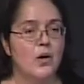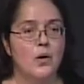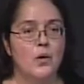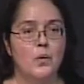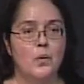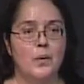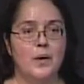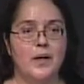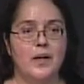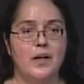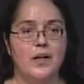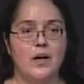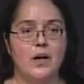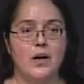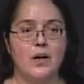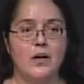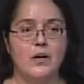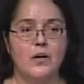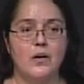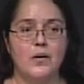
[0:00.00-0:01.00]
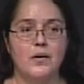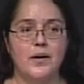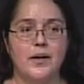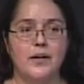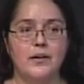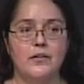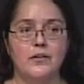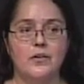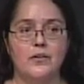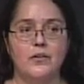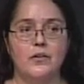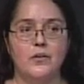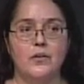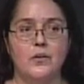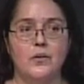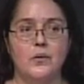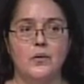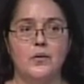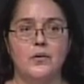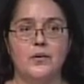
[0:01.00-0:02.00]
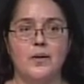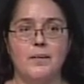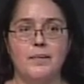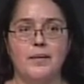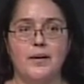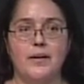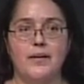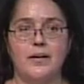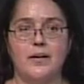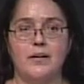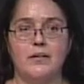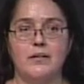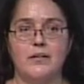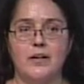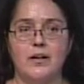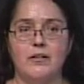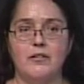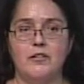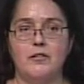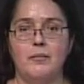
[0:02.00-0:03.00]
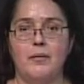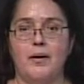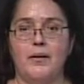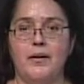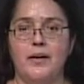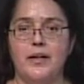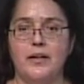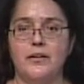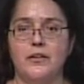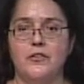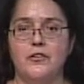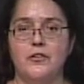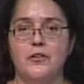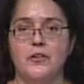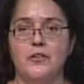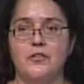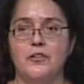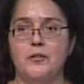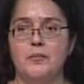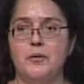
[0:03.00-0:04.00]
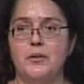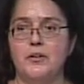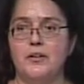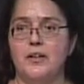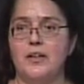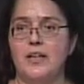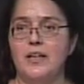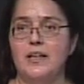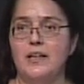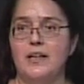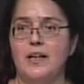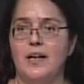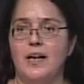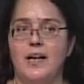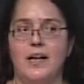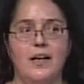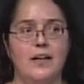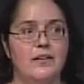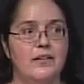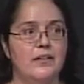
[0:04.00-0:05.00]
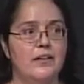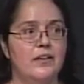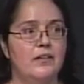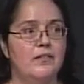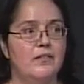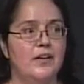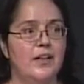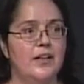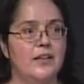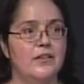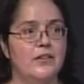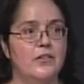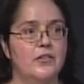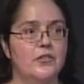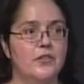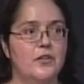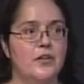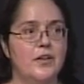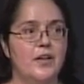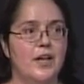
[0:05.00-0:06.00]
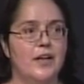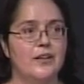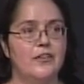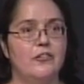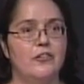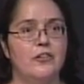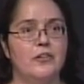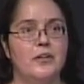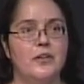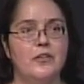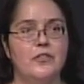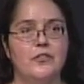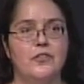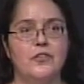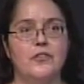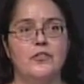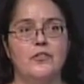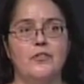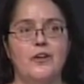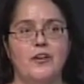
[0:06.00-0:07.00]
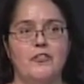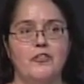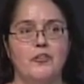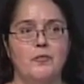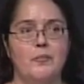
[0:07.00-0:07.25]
we are going to do something that is customary in the Jewish community and invite those who are not Jewish to stretch their